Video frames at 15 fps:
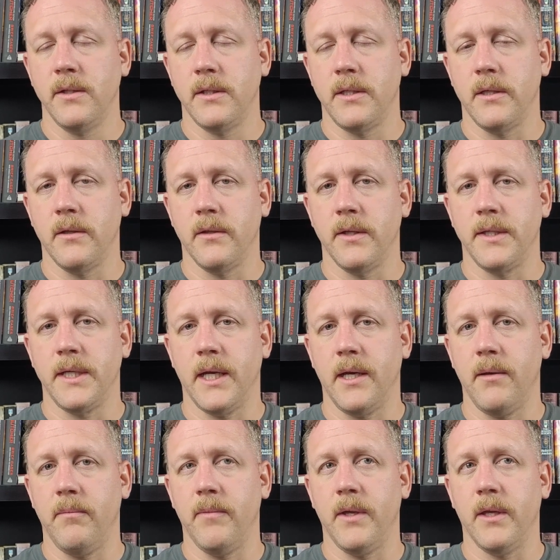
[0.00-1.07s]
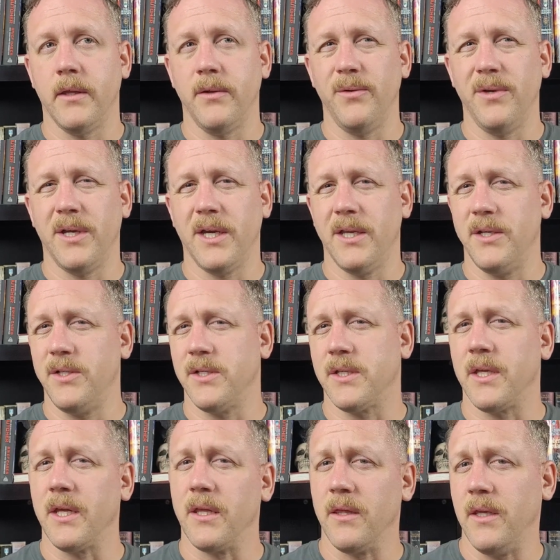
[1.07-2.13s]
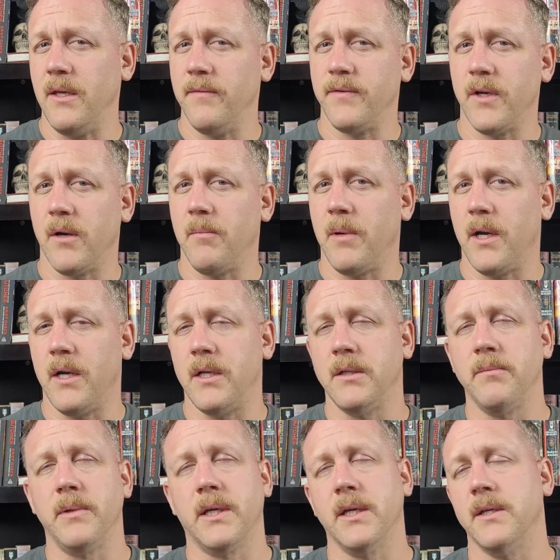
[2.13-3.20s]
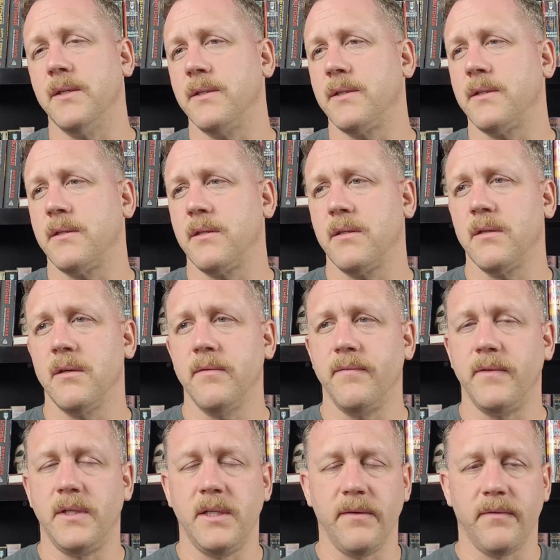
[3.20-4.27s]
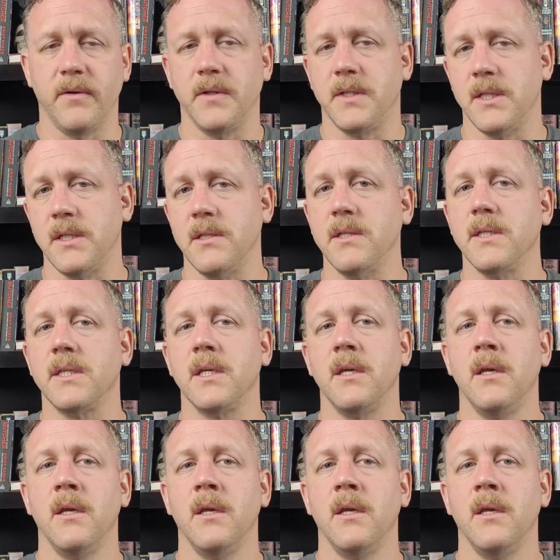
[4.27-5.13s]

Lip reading: till the time that Louis kind of just like leaves Armand because of differences,